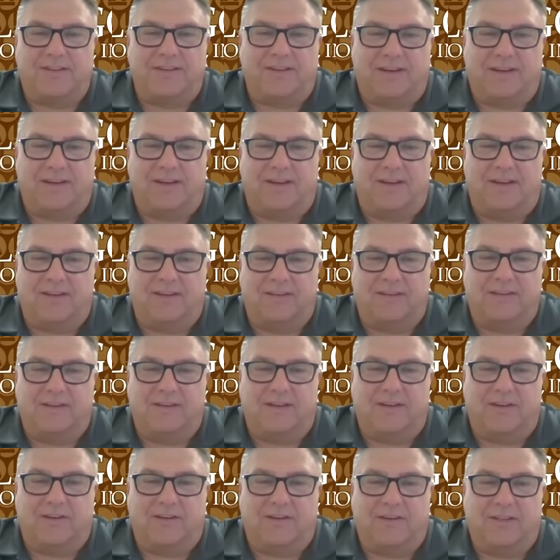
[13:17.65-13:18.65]

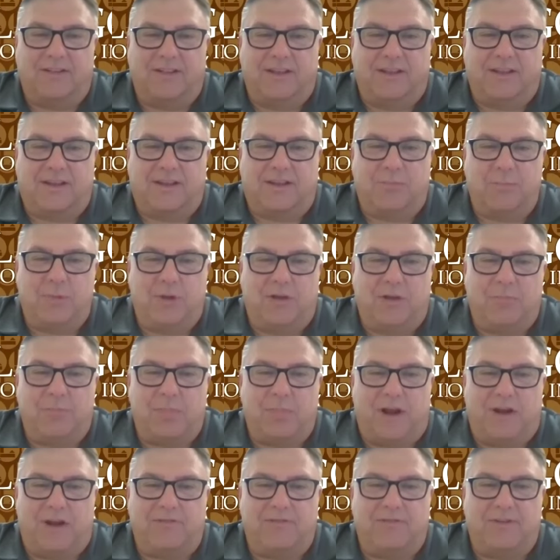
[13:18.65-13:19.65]
that could be a
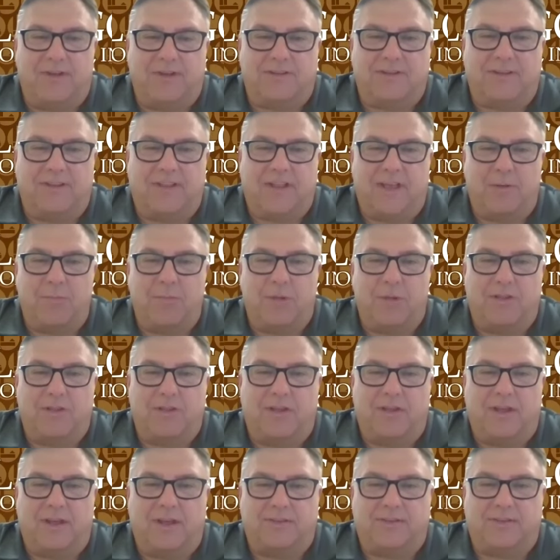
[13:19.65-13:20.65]
benefit to them, and
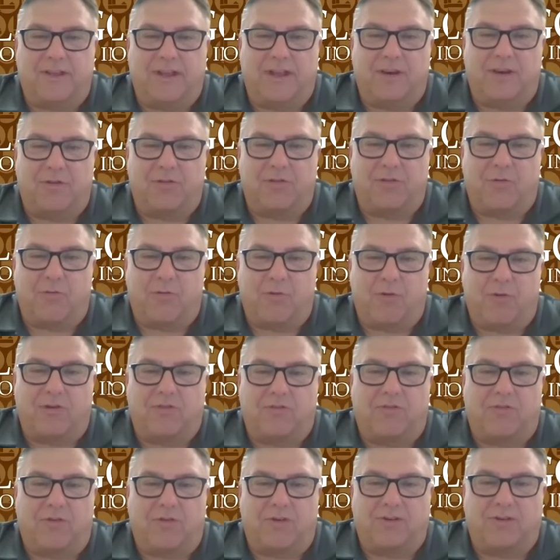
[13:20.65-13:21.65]
as they enter the
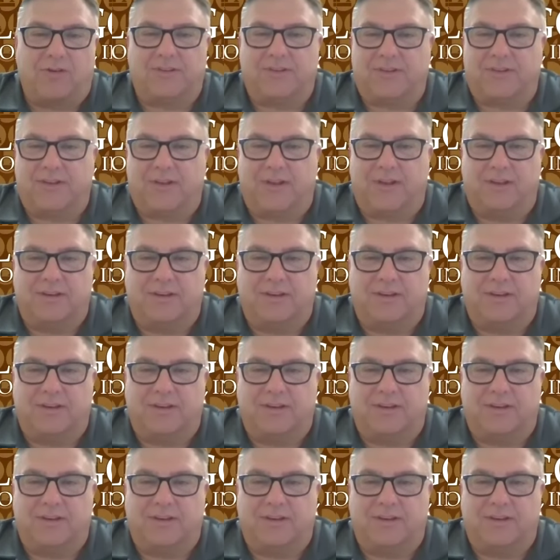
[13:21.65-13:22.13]
workforce,